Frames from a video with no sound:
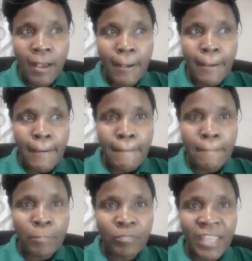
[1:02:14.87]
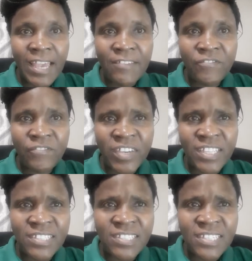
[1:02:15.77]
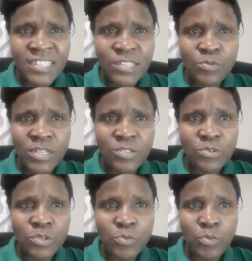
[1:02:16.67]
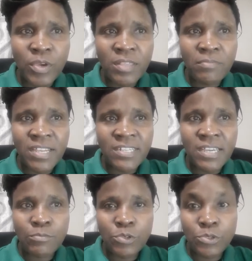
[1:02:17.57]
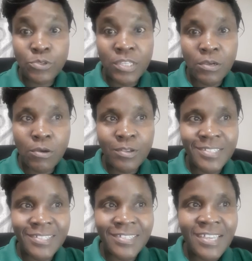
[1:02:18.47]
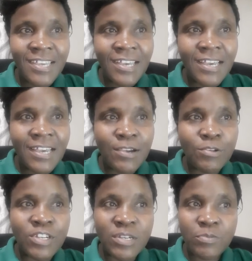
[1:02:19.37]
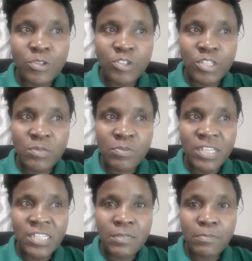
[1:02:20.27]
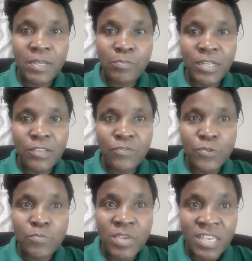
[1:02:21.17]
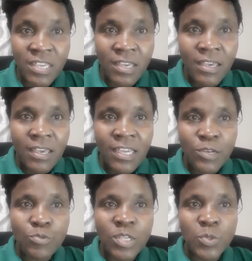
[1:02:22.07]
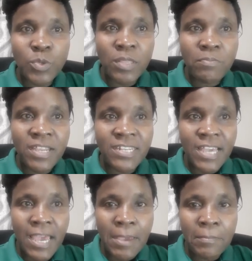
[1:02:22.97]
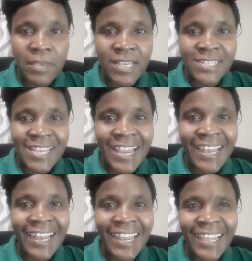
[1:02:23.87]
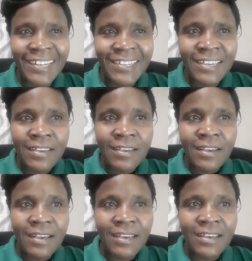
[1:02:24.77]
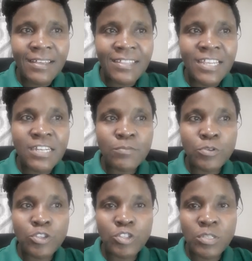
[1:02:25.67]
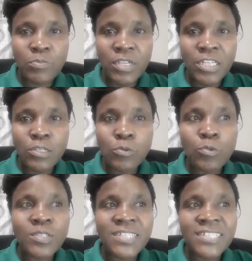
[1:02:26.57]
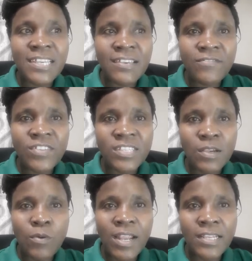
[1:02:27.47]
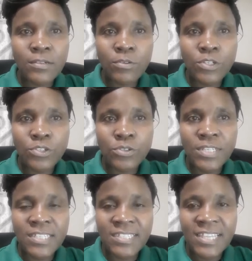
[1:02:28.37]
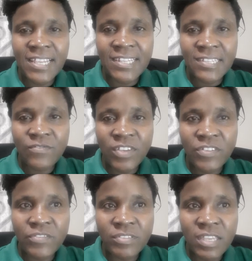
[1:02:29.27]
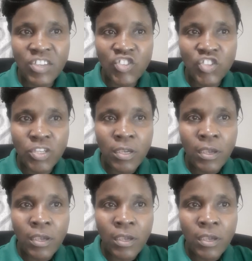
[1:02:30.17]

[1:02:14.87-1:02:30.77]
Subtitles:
I felt it was not worth my time to do the course on reproducibility. But believe you me, it was worth my time as I learned that reproducibility could serve as a quality control in scientific research.